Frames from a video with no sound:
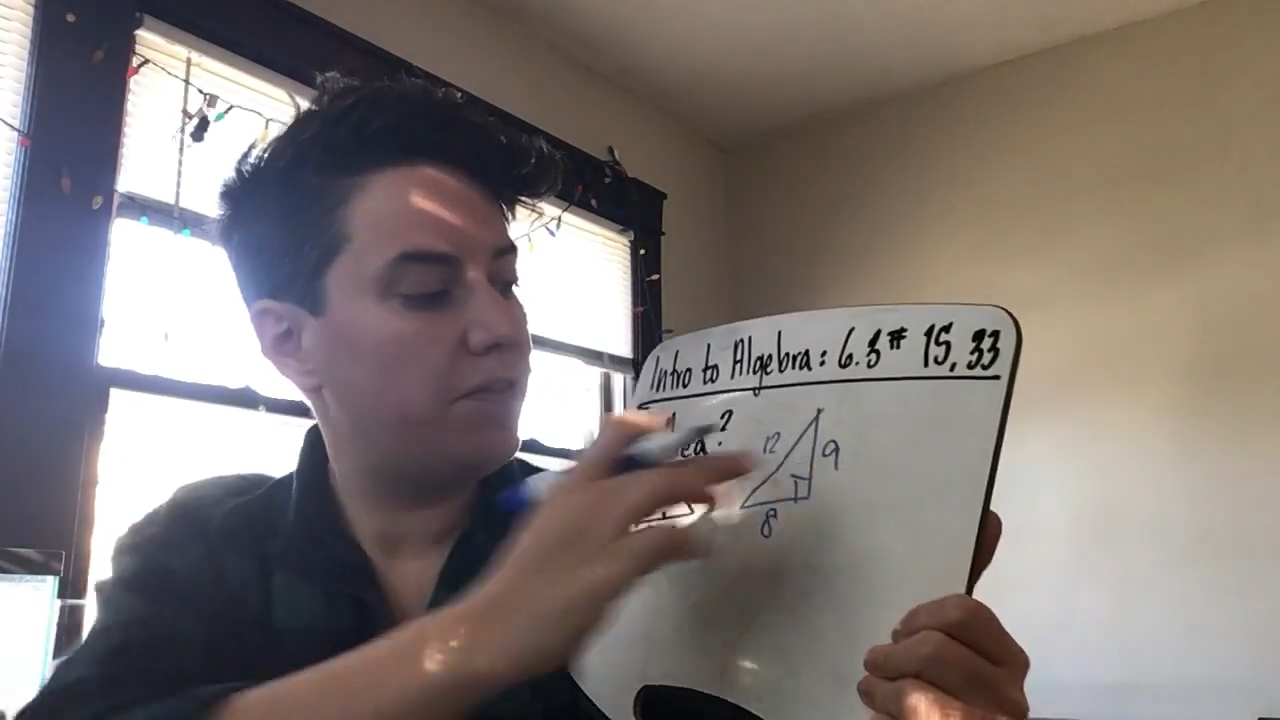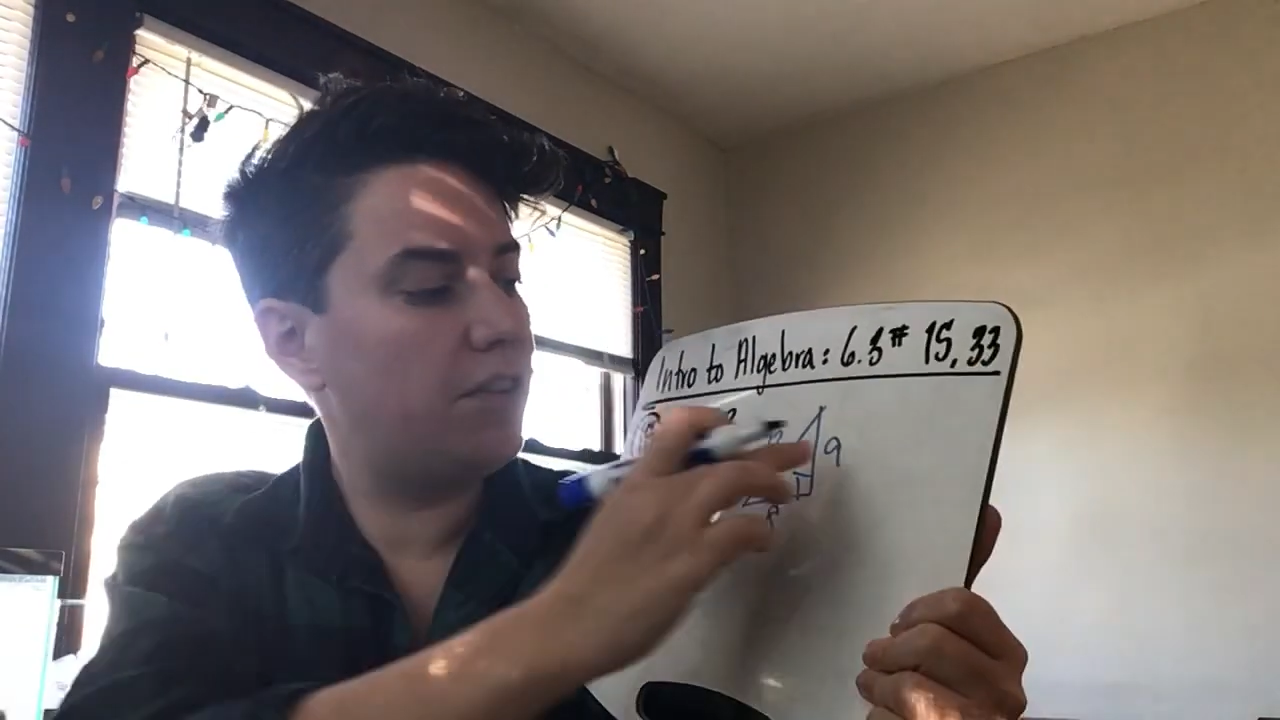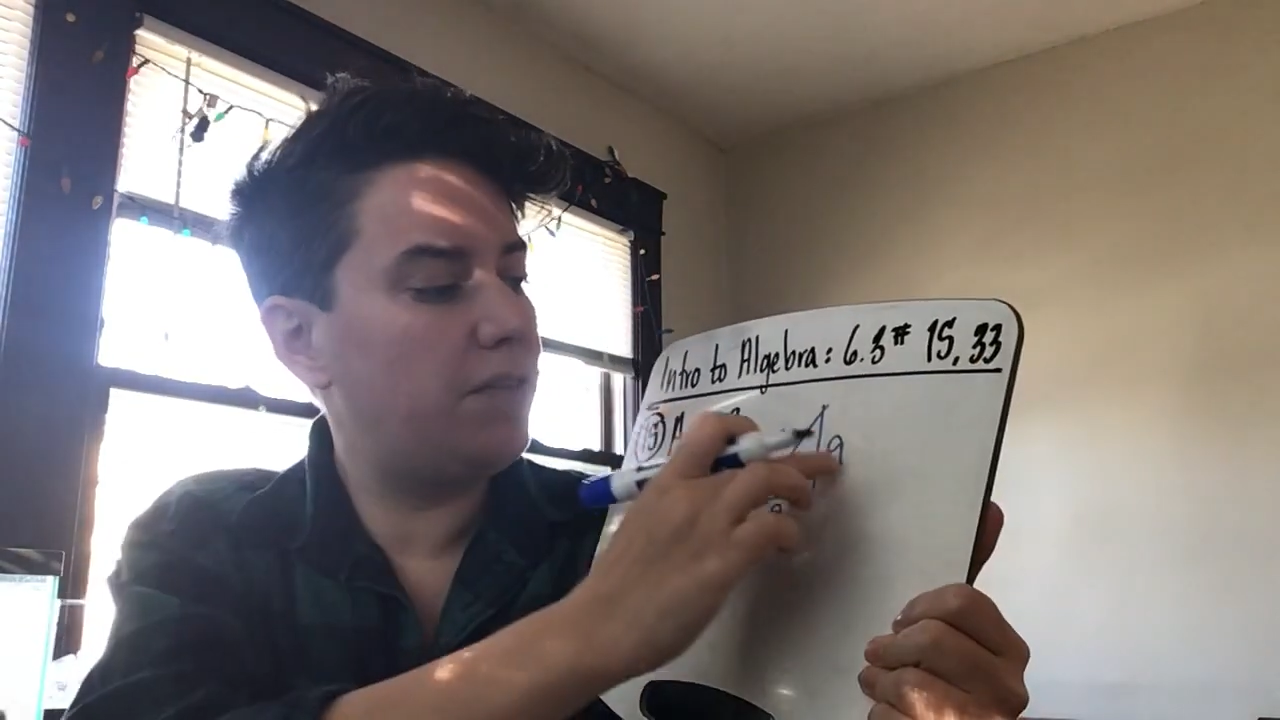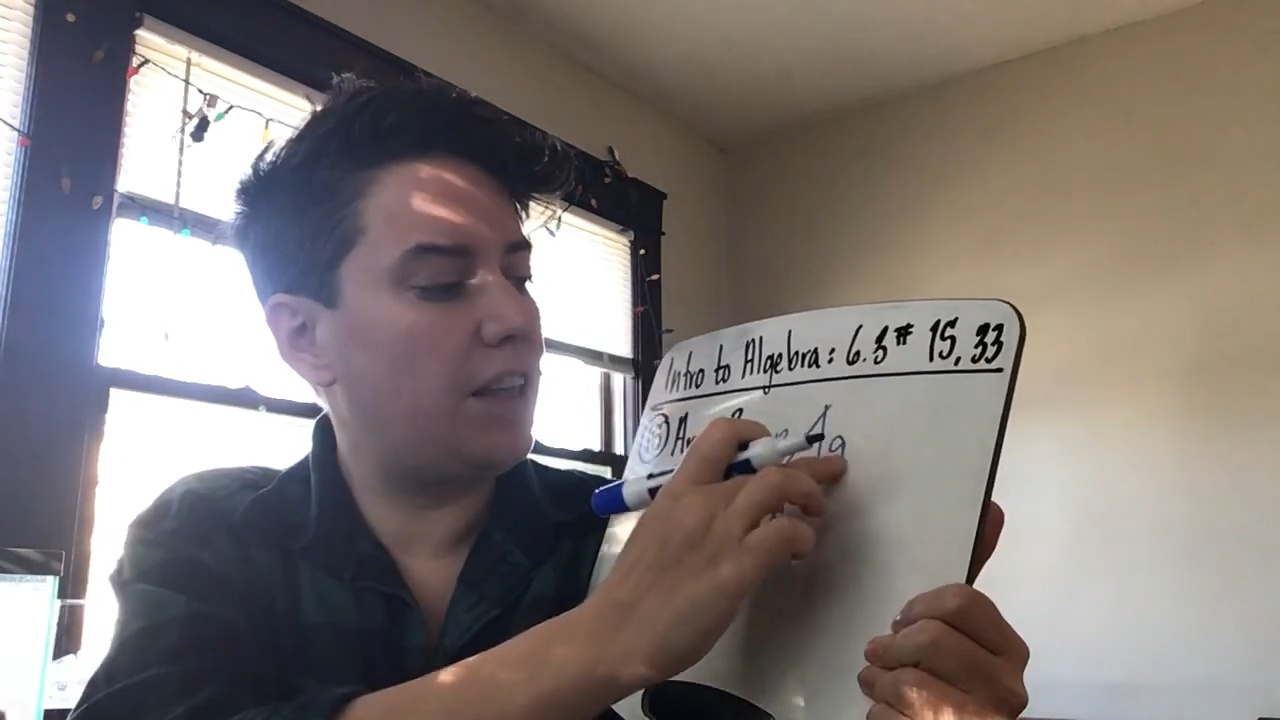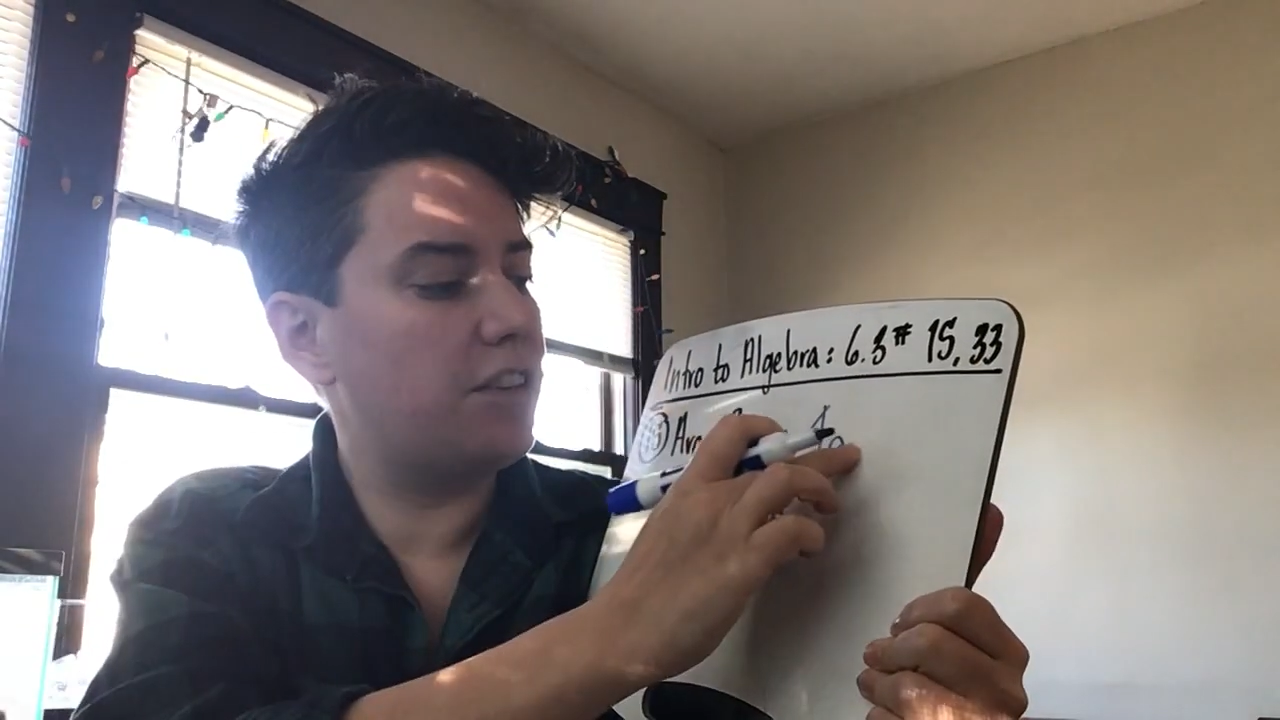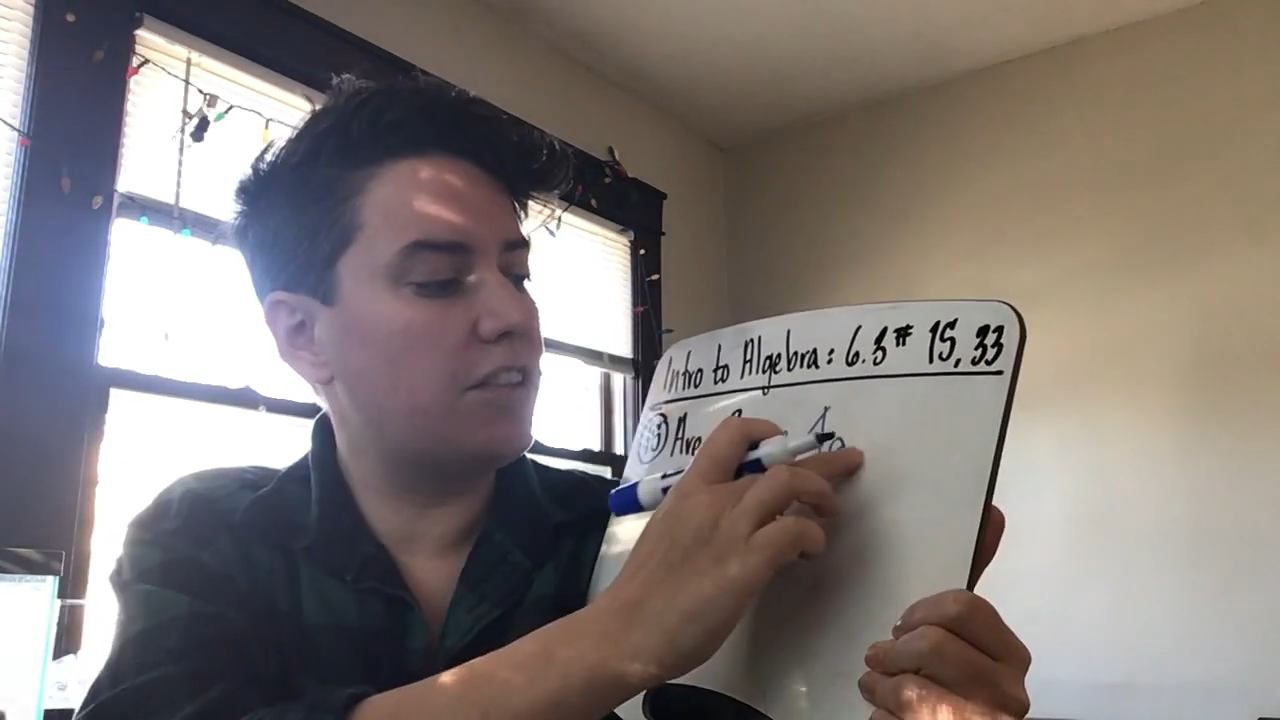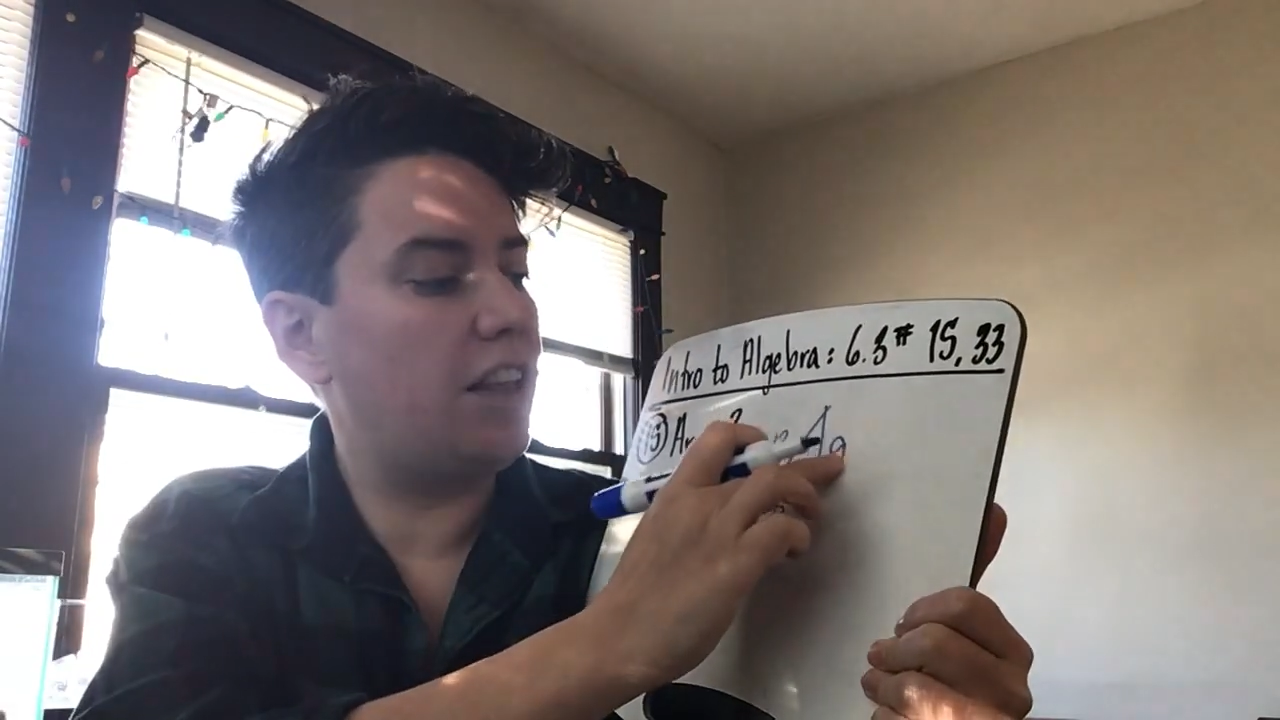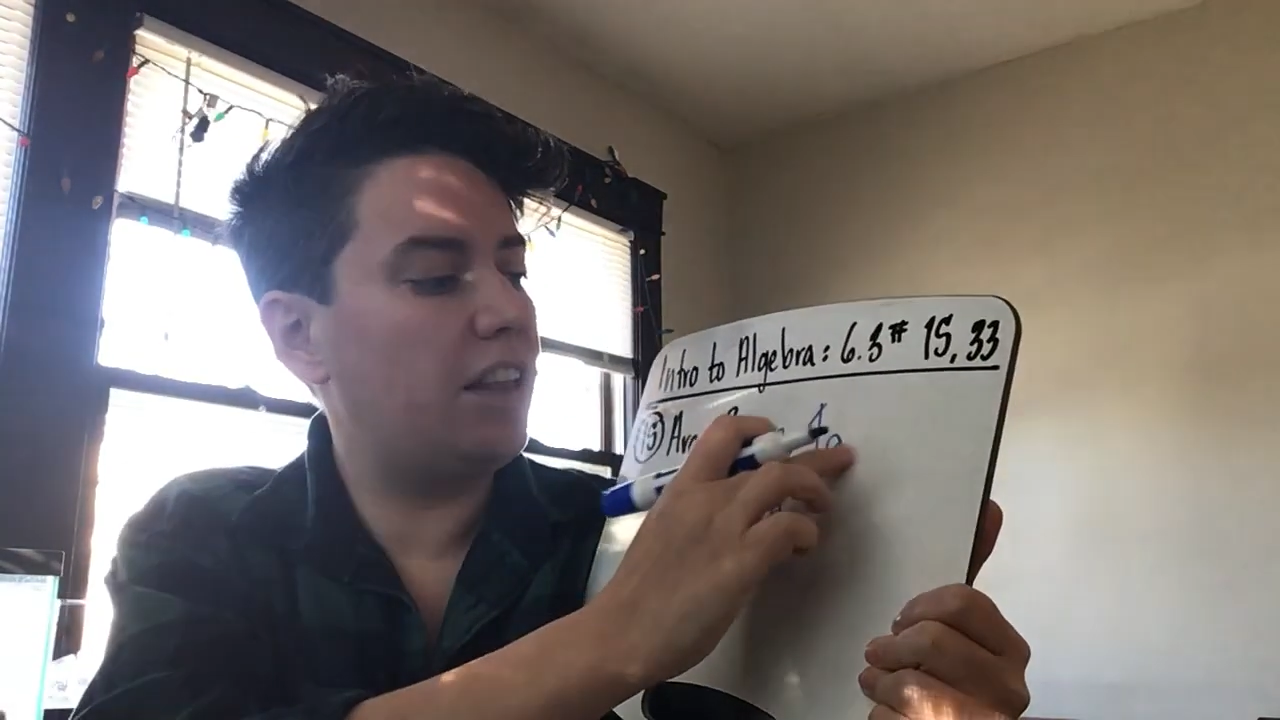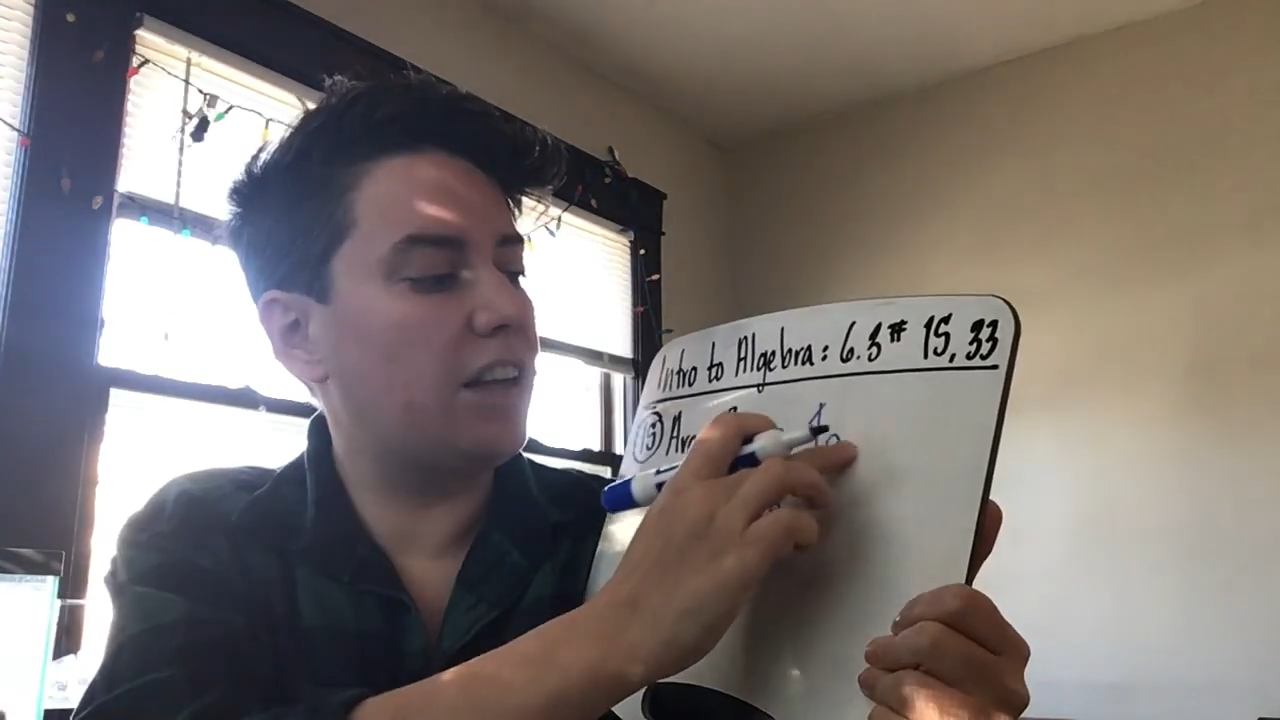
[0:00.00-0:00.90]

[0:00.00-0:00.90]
Oh, that looks a lot